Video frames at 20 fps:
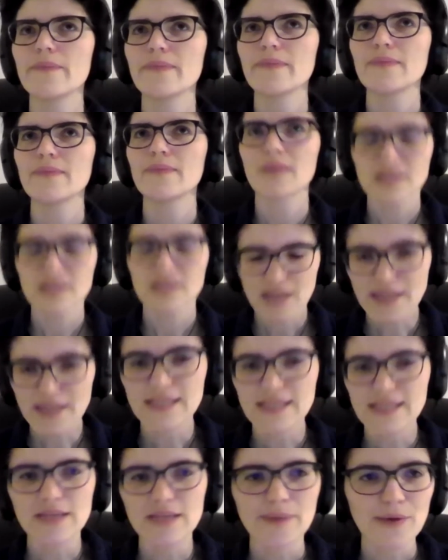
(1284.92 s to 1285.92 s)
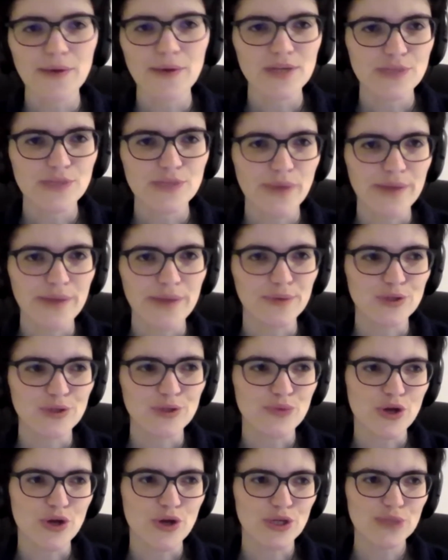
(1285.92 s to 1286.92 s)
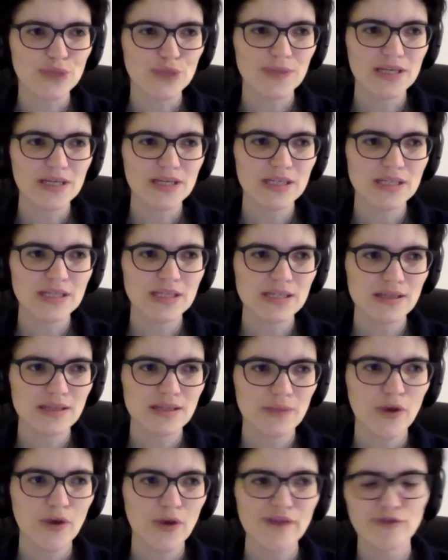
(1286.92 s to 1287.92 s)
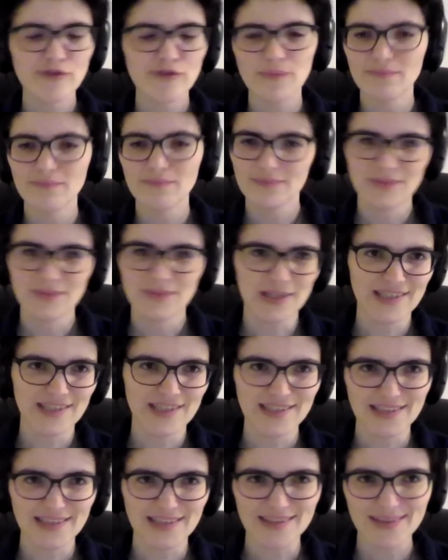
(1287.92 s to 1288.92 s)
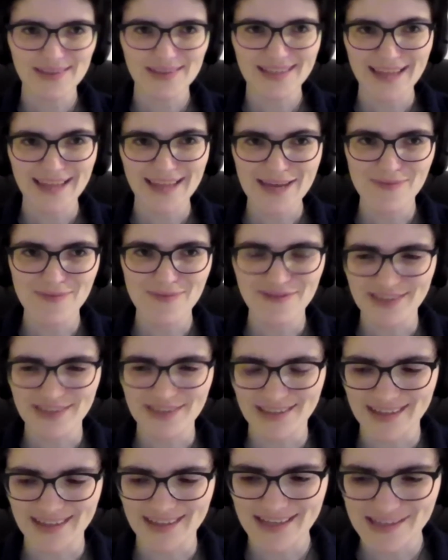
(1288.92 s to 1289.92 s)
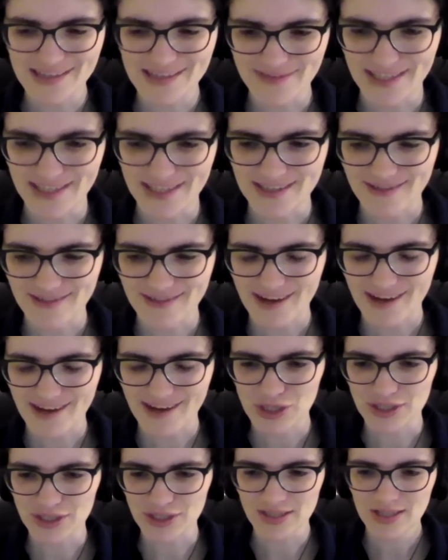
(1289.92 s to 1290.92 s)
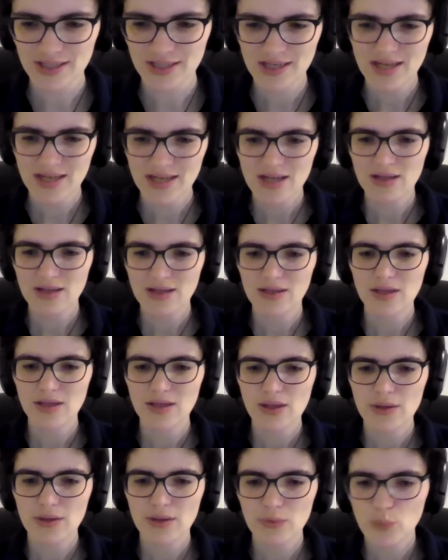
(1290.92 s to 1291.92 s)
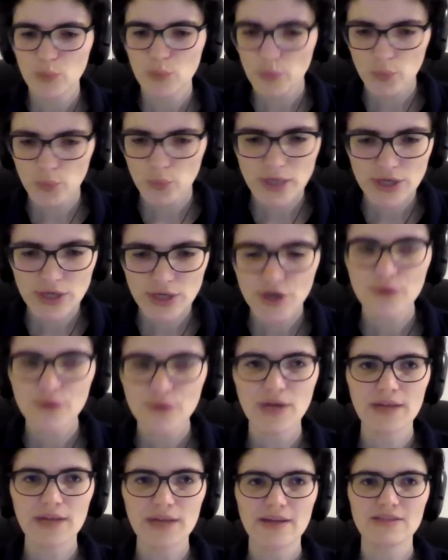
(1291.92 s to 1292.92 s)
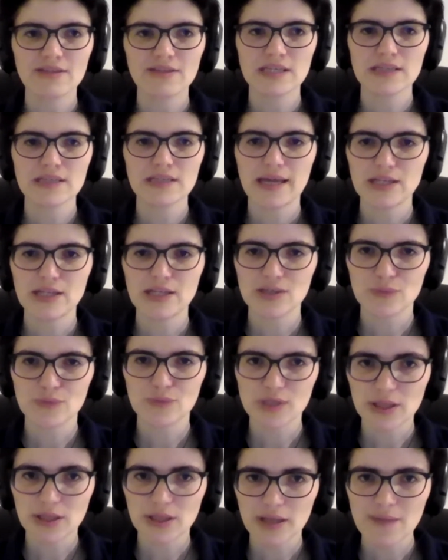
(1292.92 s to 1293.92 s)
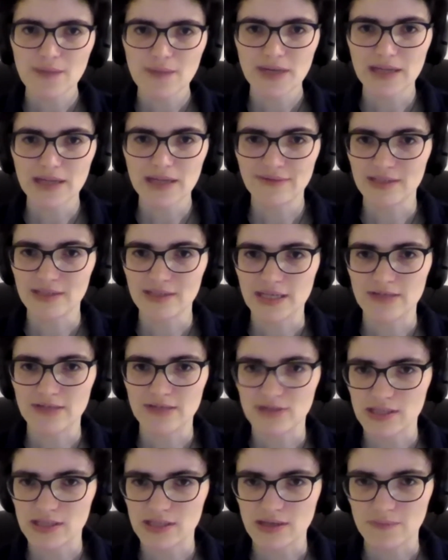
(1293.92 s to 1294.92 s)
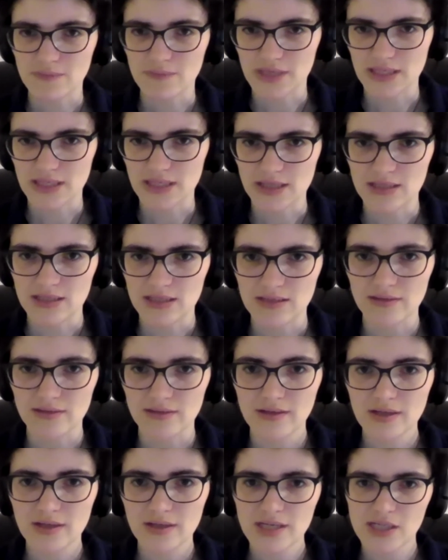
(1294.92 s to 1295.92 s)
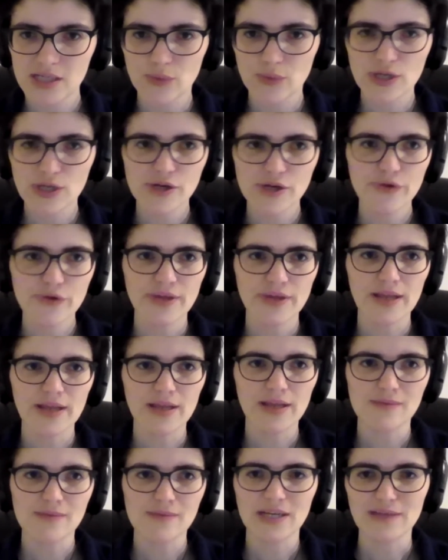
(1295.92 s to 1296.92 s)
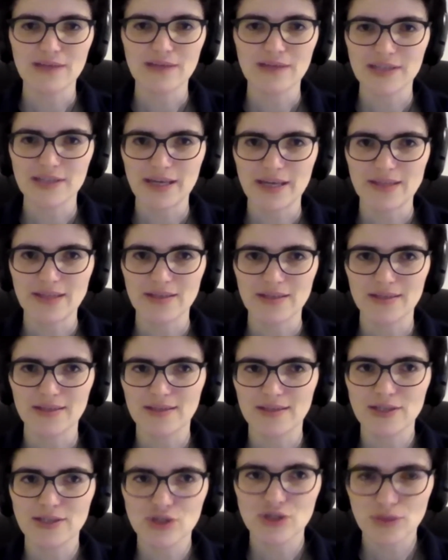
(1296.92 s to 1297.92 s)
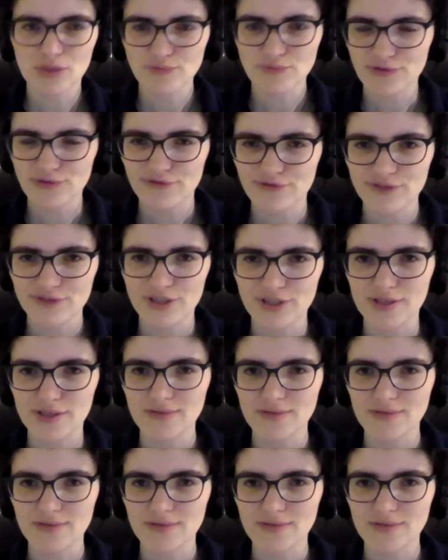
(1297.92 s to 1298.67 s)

excited about this paper, to be honest, because apart from the claim of a hint of an interaction, we know that there is a tension between Lyman Alpha data and CMB data. So we know that Lyman Alpha data does not prefer